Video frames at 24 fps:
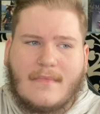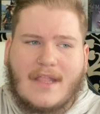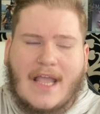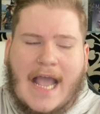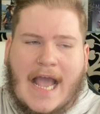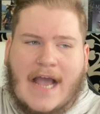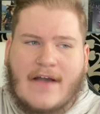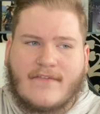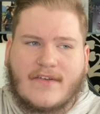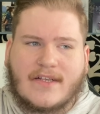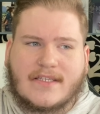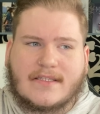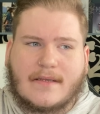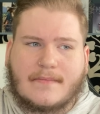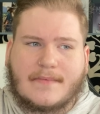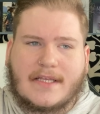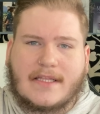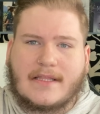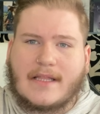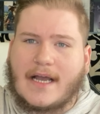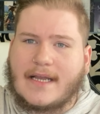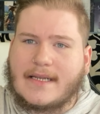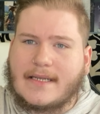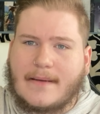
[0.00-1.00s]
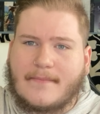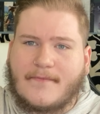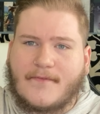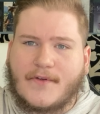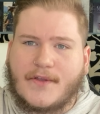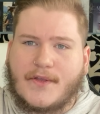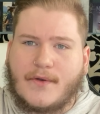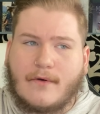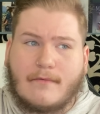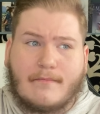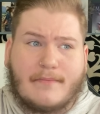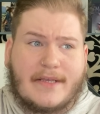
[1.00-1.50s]
having something lined up for
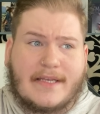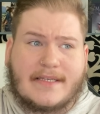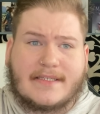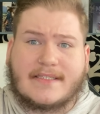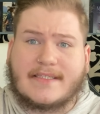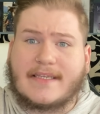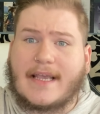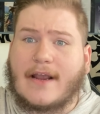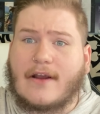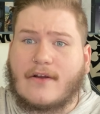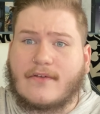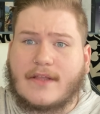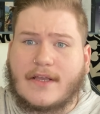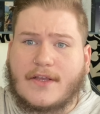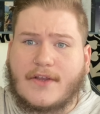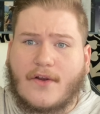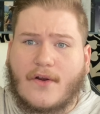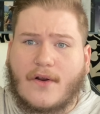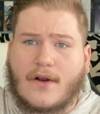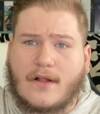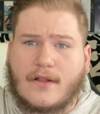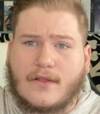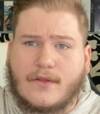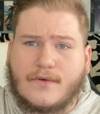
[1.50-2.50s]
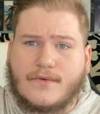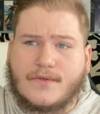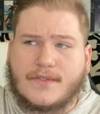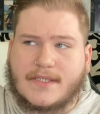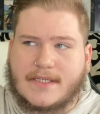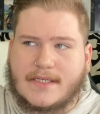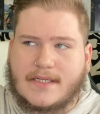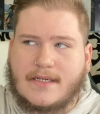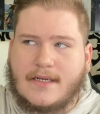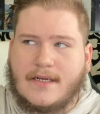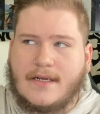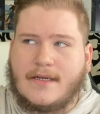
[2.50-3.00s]
you and being scared that you're gonna lose
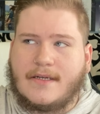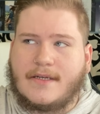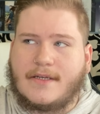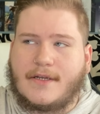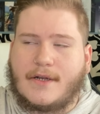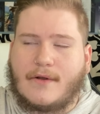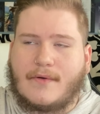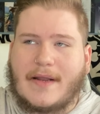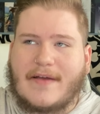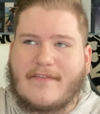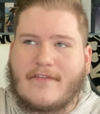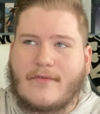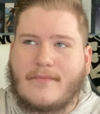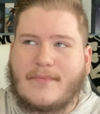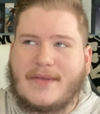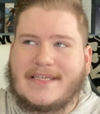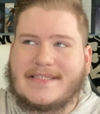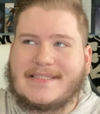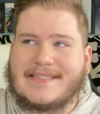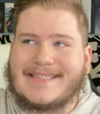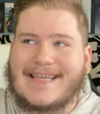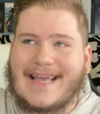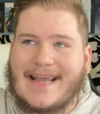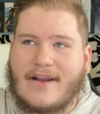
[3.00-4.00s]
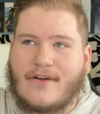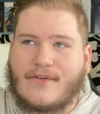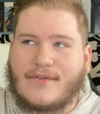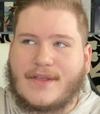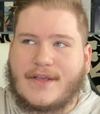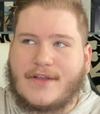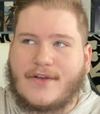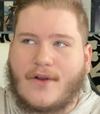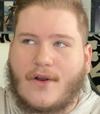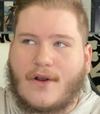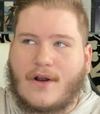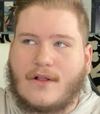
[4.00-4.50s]
it. You know, never be scared
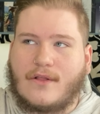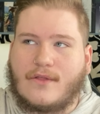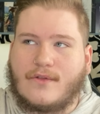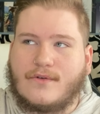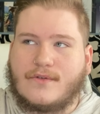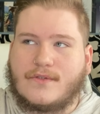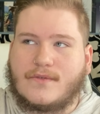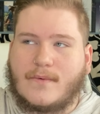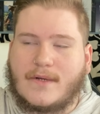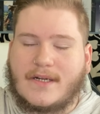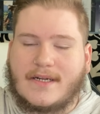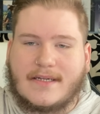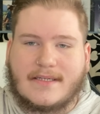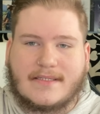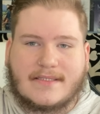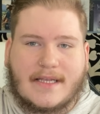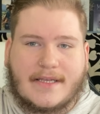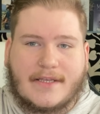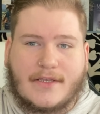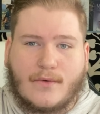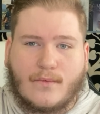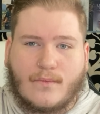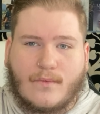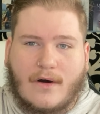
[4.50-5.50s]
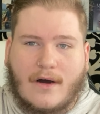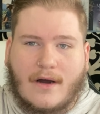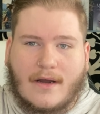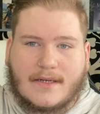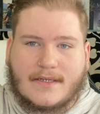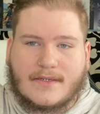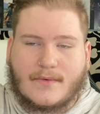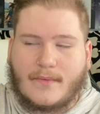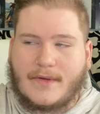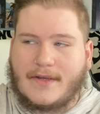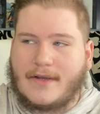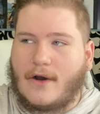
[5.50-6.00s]
that you're going to lose what it is that you
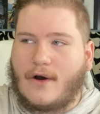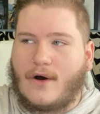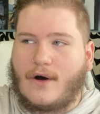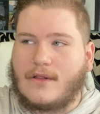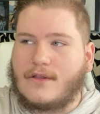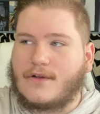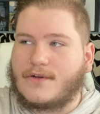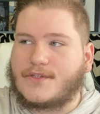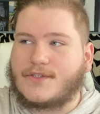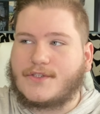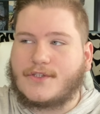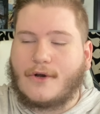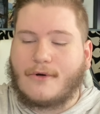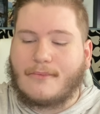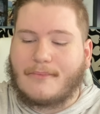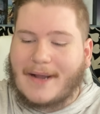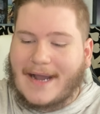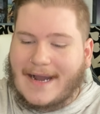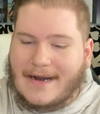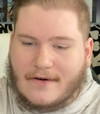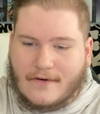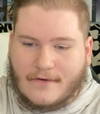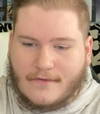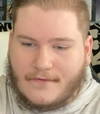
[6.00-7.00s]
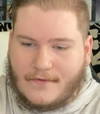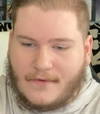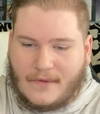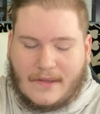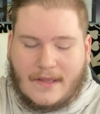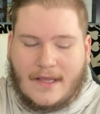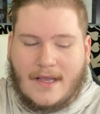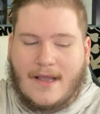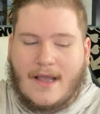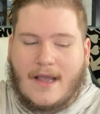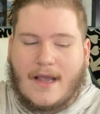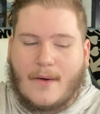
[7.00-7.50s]
want. We all are so
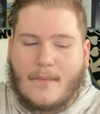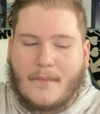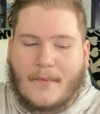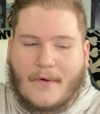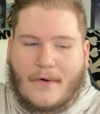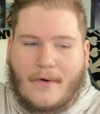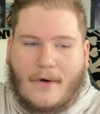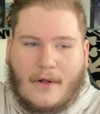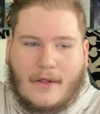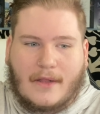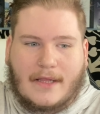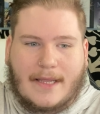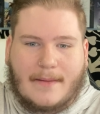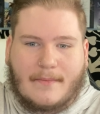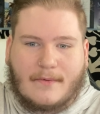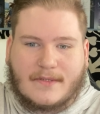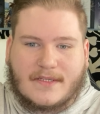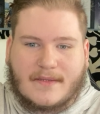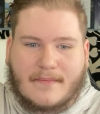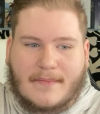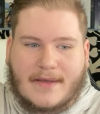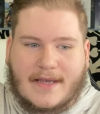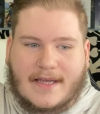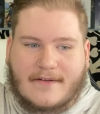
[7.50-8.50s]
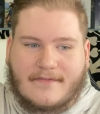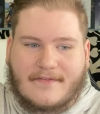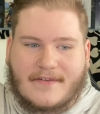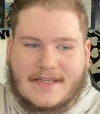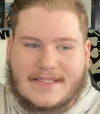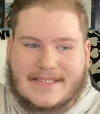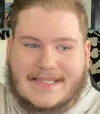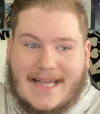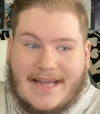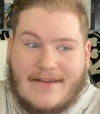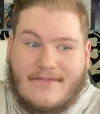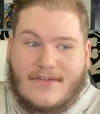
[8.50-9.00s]
powerful, and we're all able to
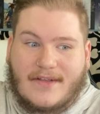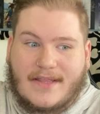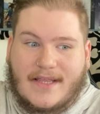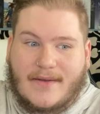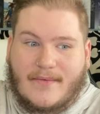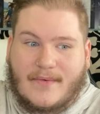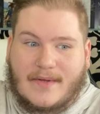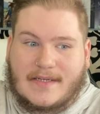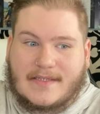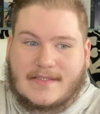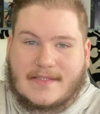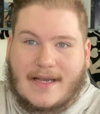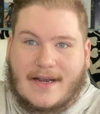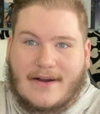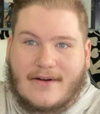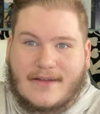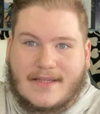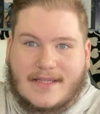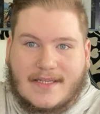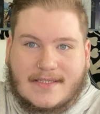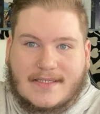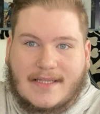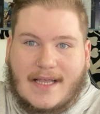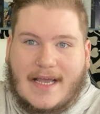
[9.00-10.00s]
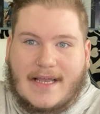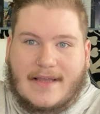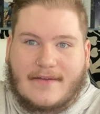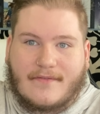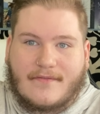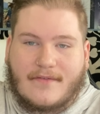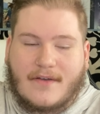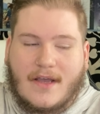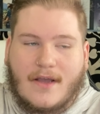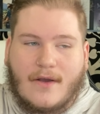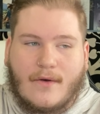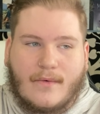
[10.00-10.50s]
manifest everything we desire in this
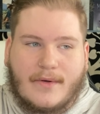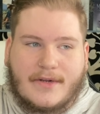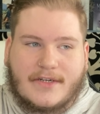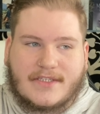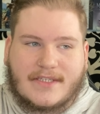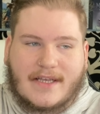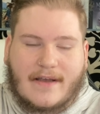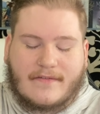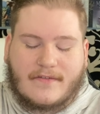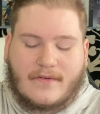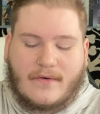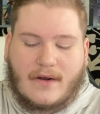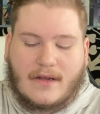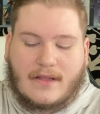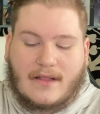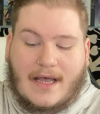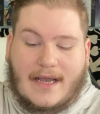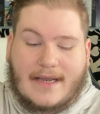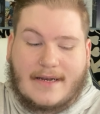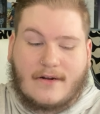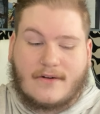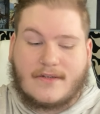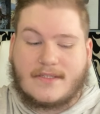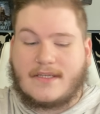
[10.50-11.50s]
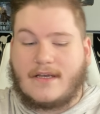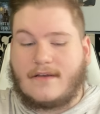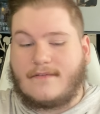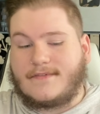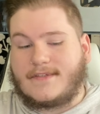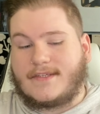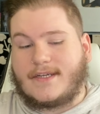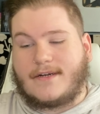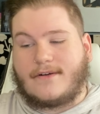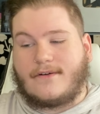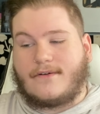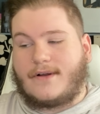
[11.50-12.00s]
life. We just have to align ourselves
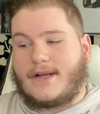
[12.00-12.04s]
there,